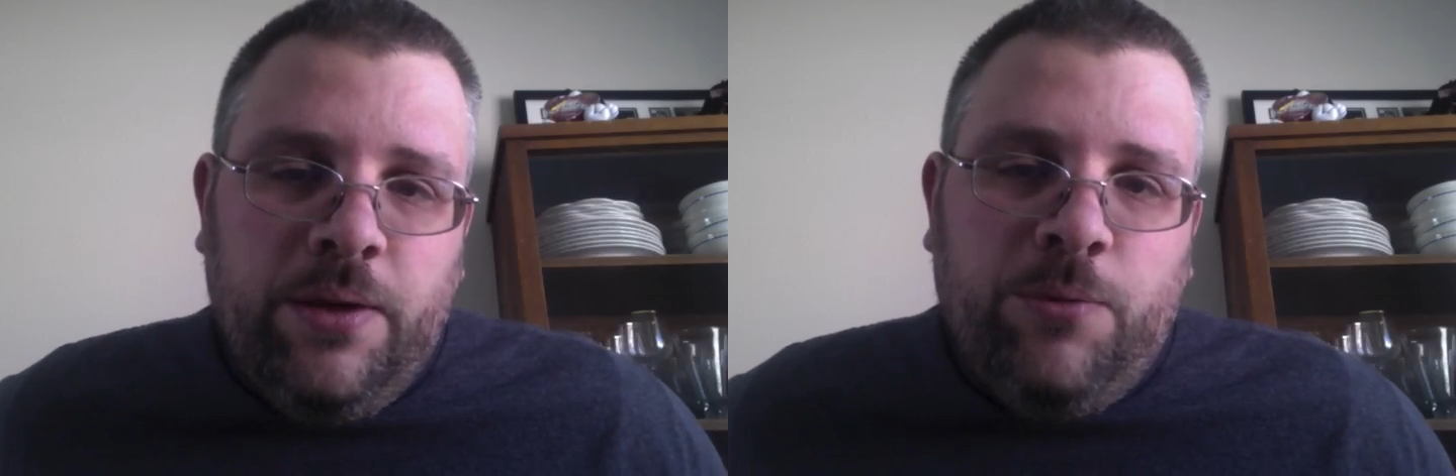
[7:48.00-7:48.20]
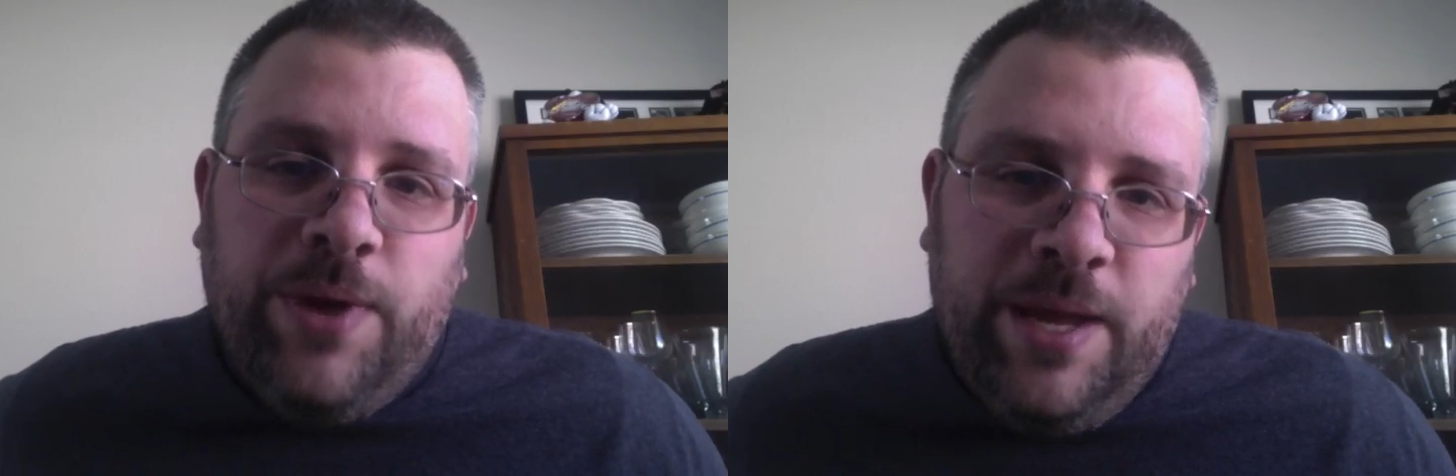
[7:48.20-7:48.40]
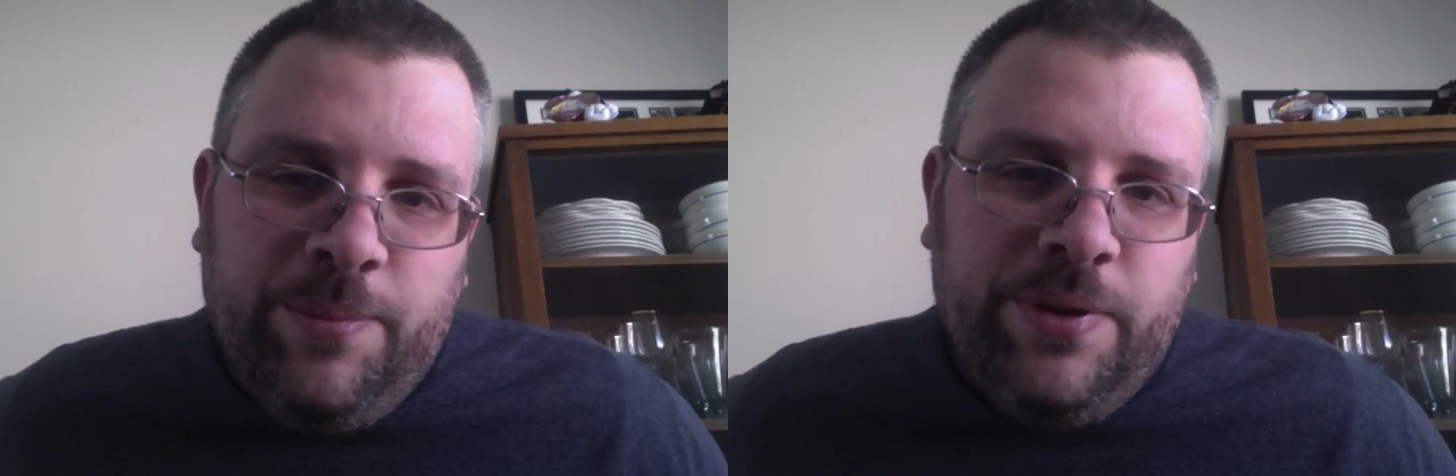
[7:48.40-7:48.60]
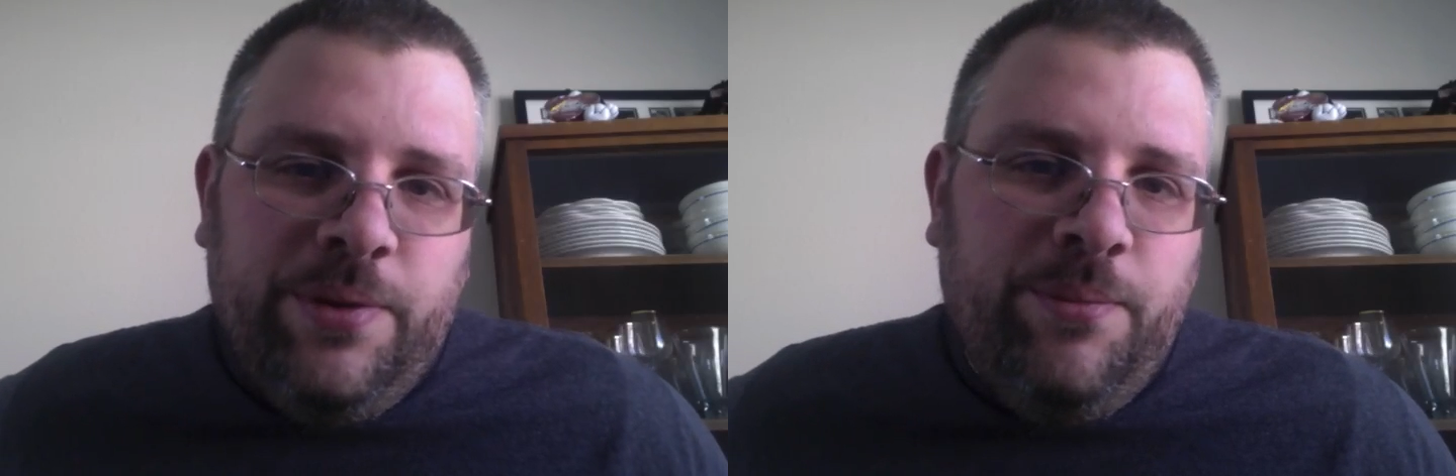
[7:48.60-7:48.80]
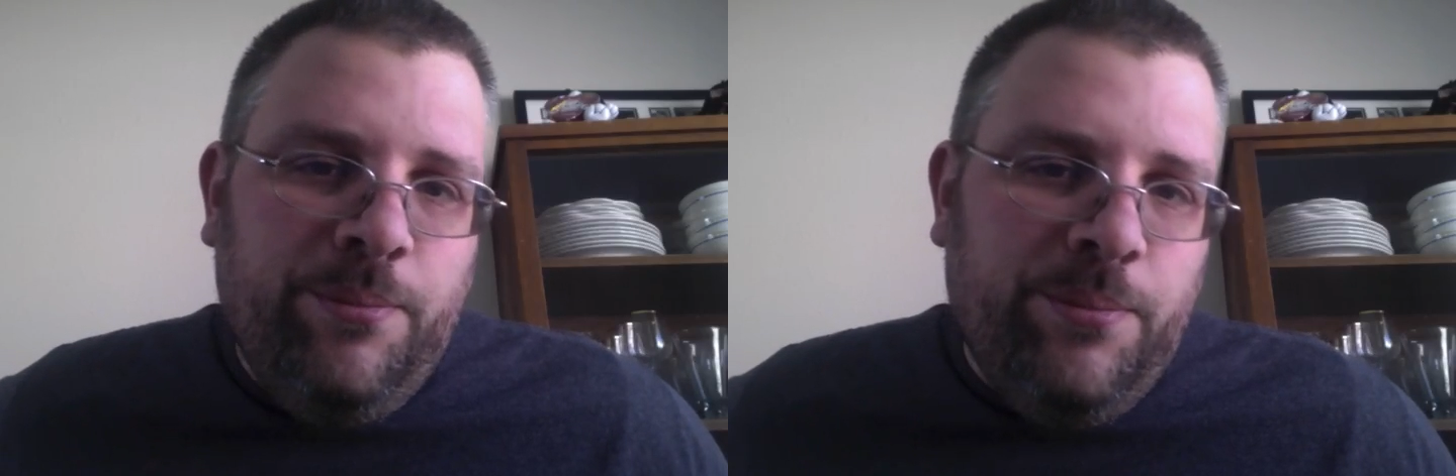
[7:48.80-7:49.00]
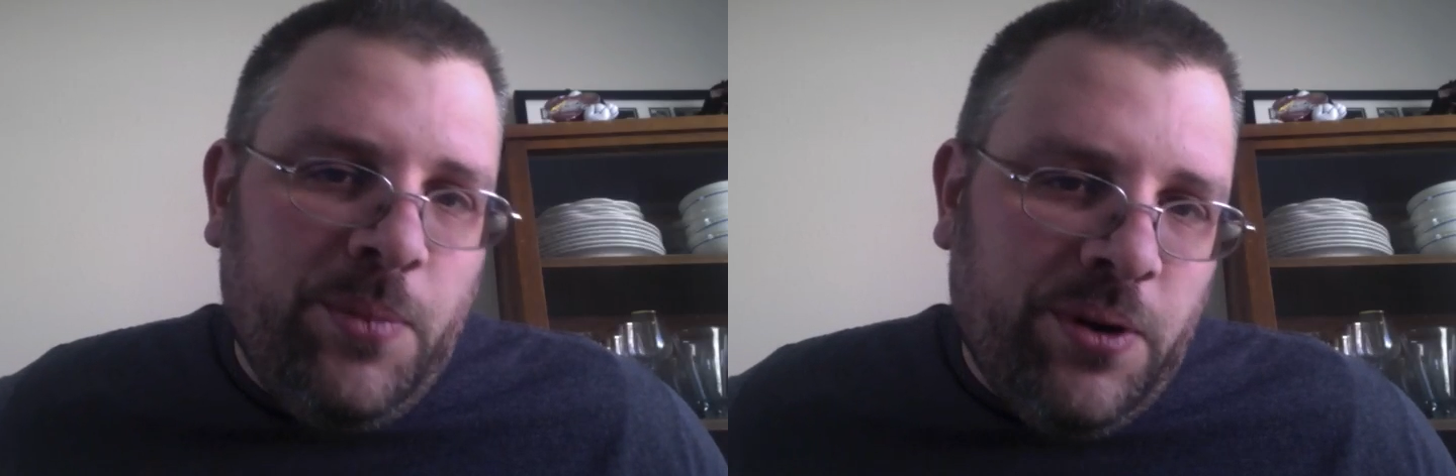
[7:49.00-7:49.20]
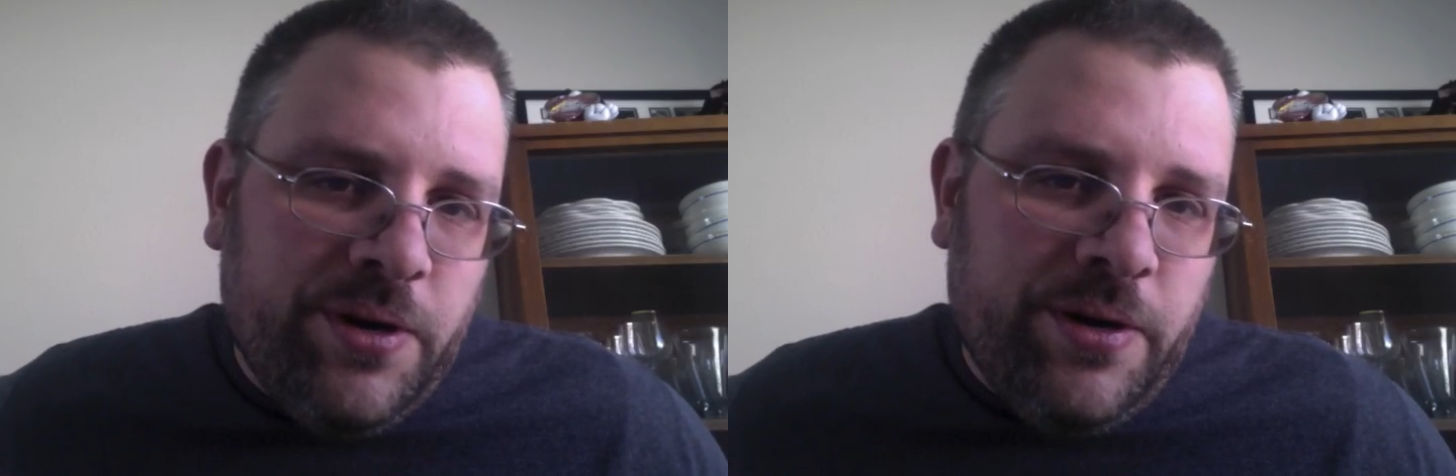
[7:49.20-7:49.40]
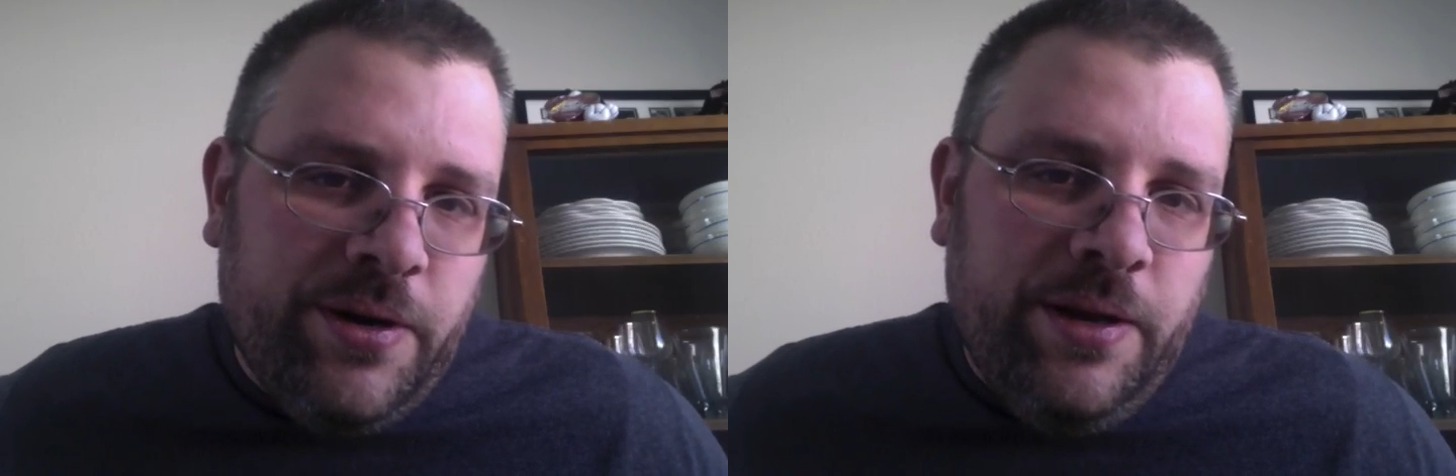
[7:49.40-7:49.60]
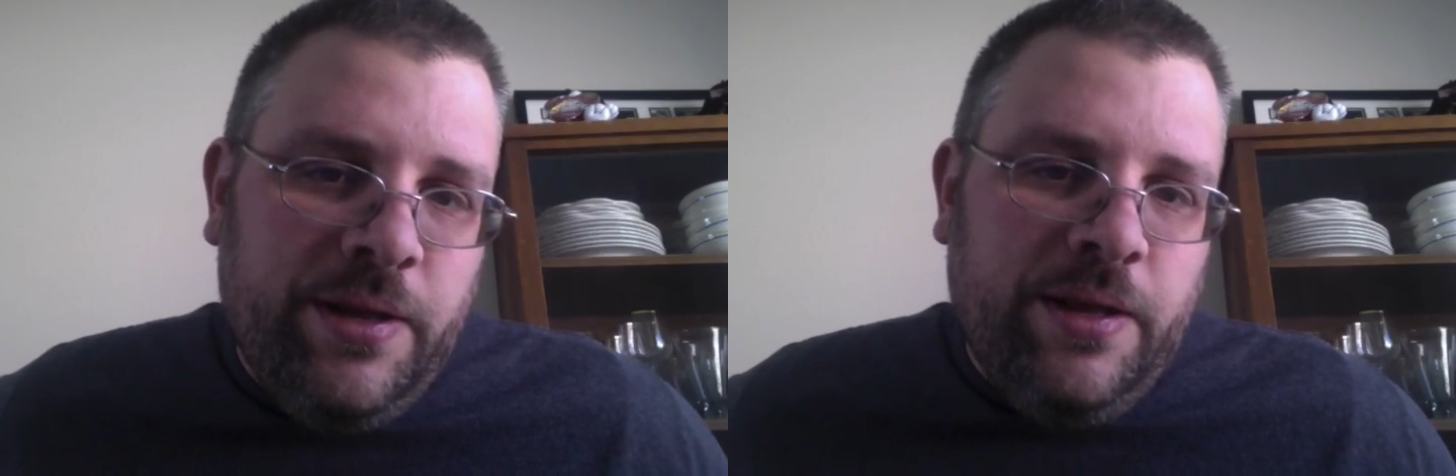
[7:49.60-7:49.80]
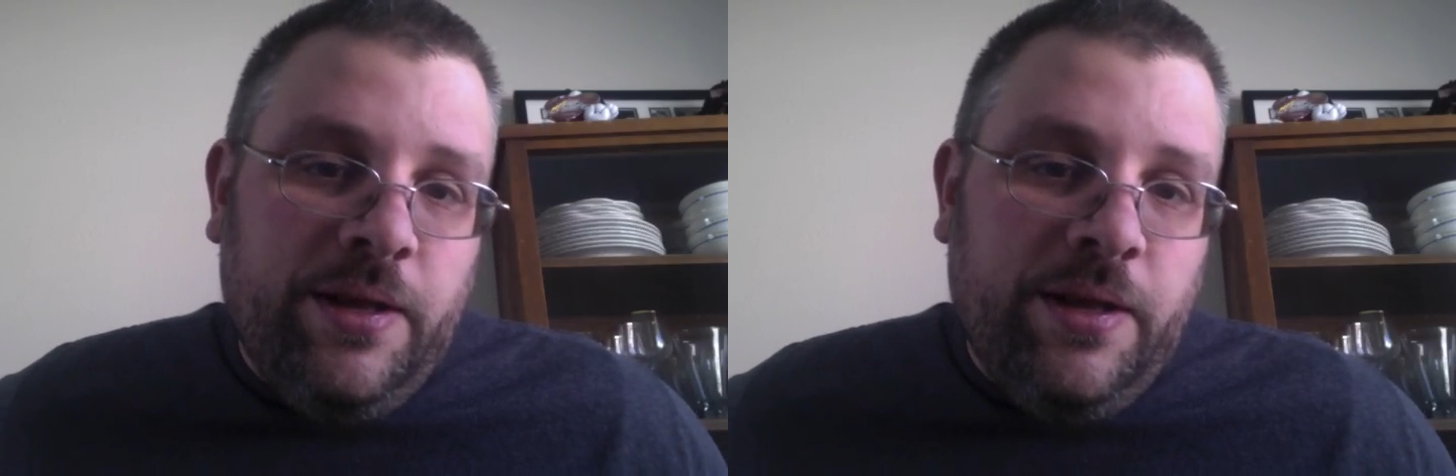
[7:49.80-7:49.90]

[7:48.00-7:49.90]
rape, murder,